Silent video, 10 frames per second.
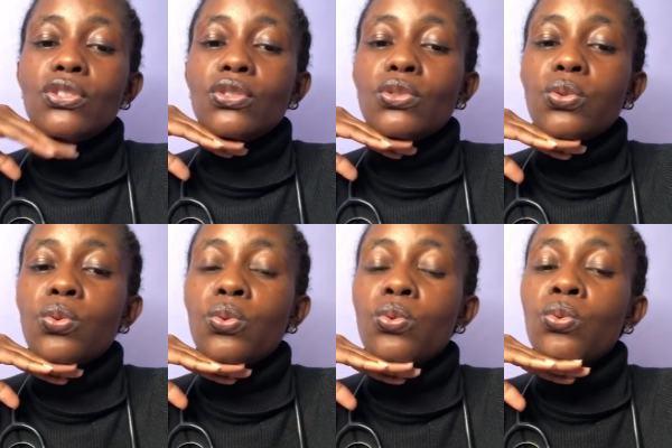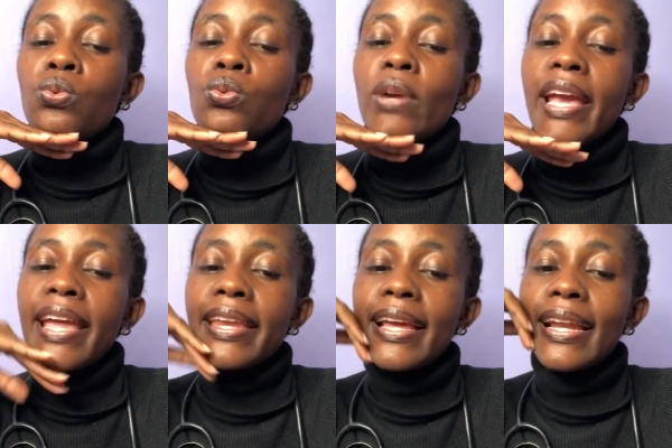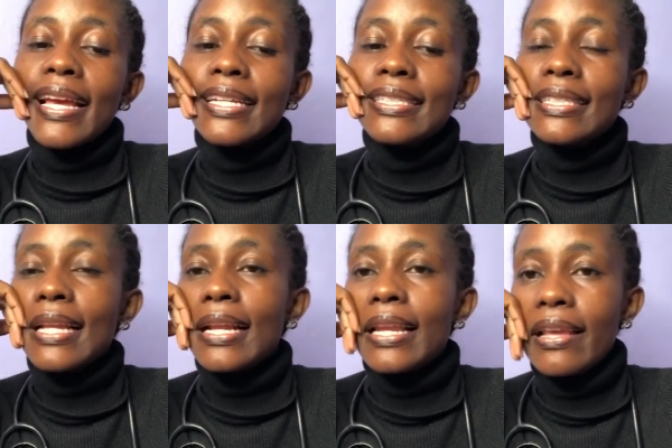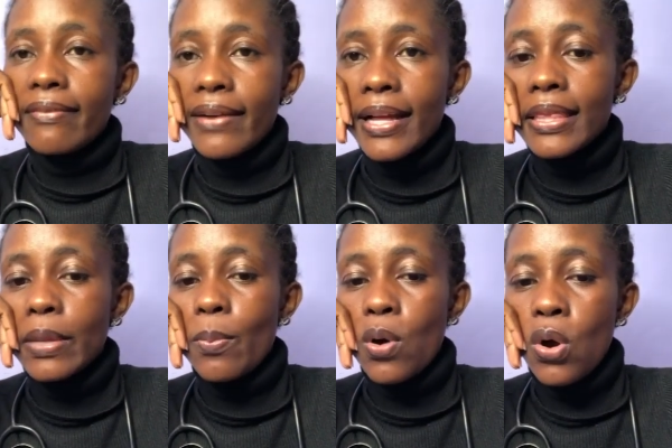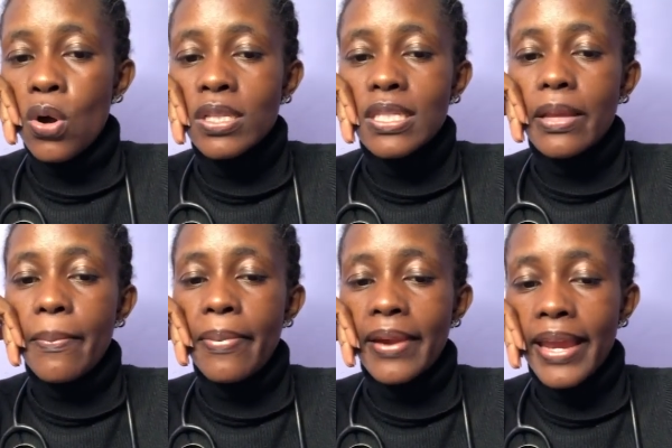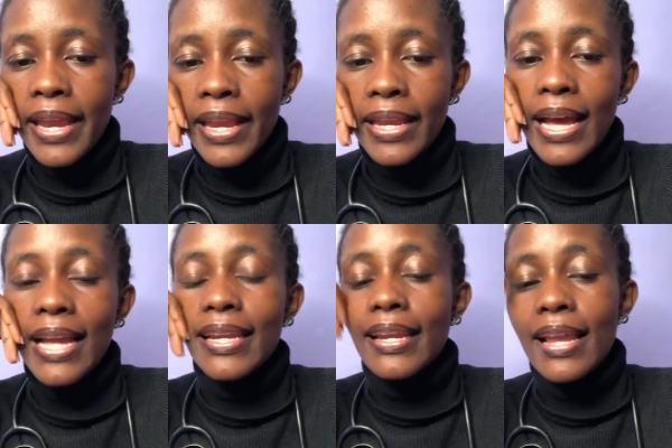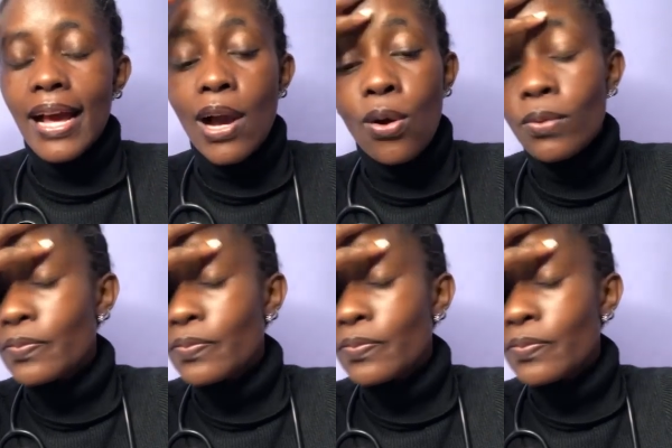to area like the liver, the bones, the brain, and now